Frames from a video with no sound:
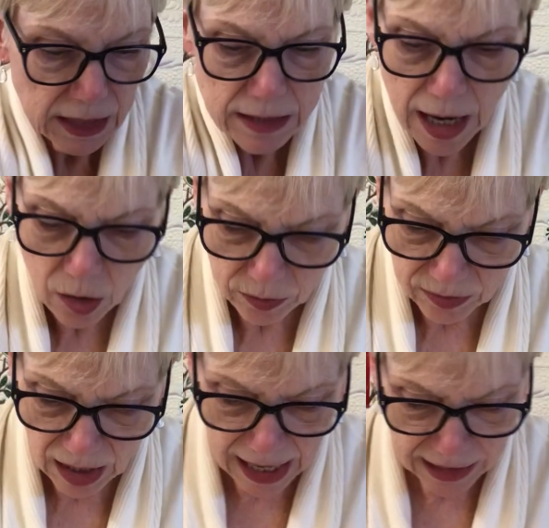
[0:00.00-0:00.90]
Now,
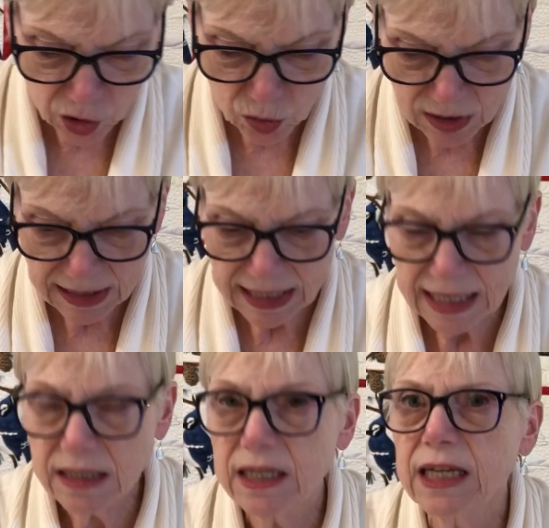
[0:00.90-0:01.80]
I used the
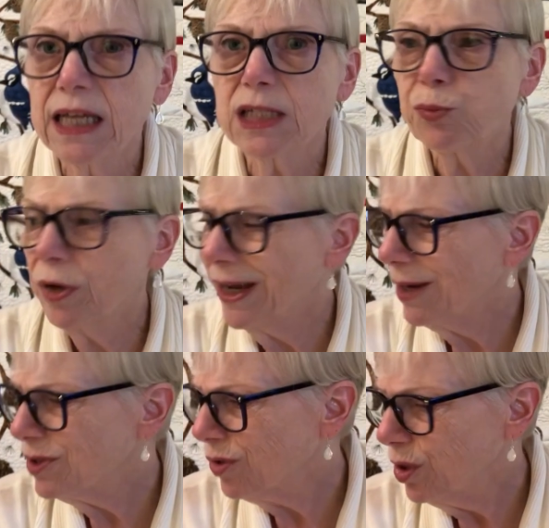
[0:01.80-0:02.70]
antiquing spray. I
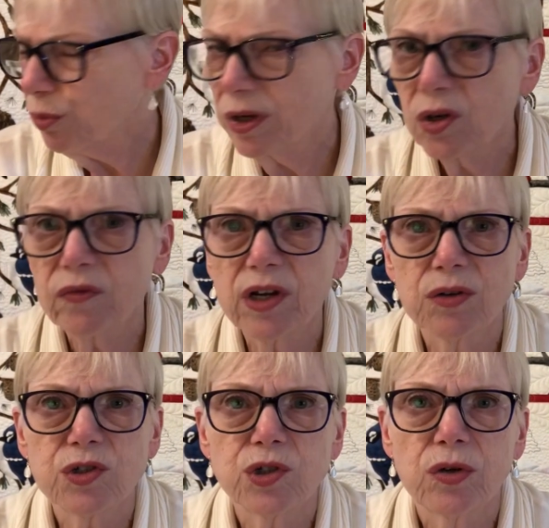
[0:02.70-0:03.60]
was going to bring it over here
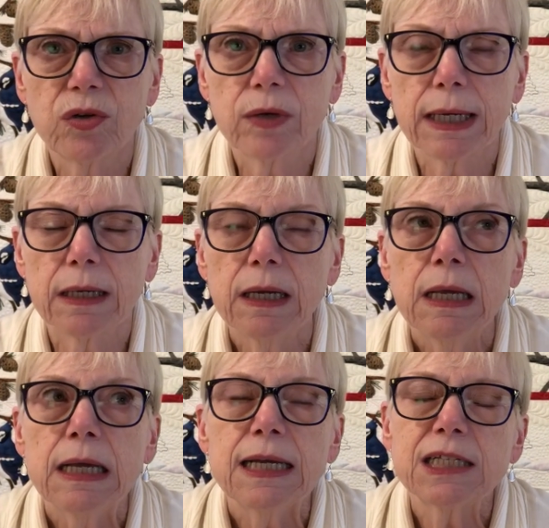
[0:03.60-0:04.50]
to show you again.
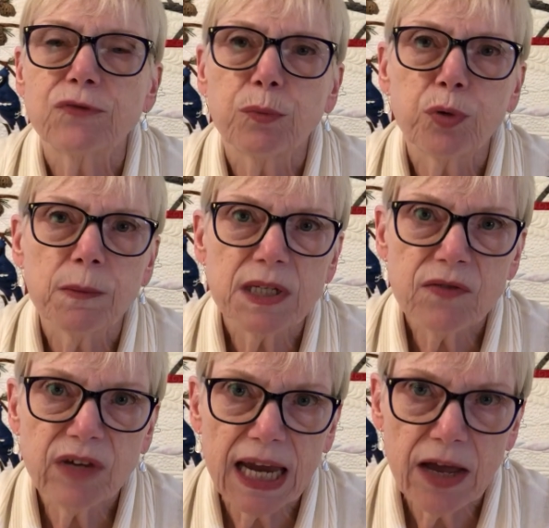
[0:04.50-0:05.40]
It's from
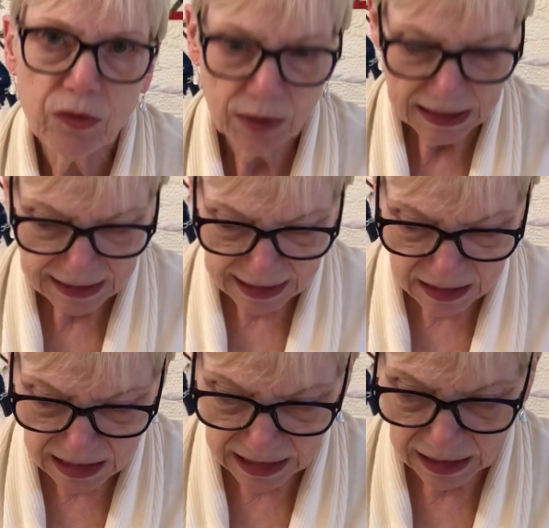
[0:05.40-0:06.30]
Primitive Gatherings,
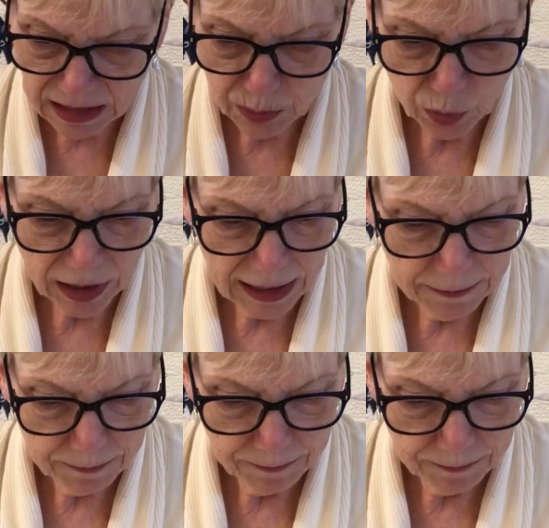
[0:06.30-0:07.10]
antiquing spray.